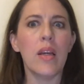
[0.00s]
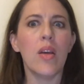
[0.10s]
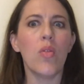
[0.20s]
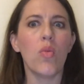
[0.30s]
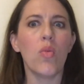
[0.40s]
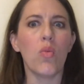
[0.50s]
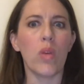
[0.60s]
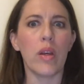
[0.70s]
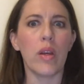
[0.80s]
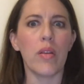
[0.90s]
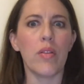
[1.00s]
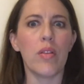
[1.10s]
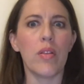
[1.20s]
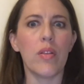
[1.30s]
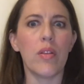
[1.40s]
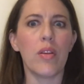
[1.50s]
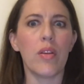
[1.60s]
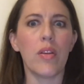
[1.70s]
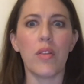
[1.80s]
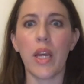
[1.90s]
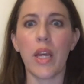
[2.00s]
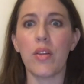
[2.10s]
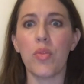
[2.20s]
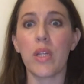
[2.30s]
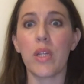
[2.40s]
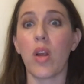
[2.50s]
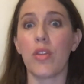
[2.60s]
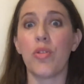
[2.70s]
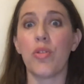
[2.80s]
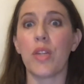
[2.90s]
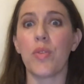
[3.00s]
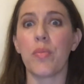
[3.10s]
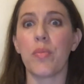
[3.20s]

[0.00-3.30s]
with that had to do with technology transfer.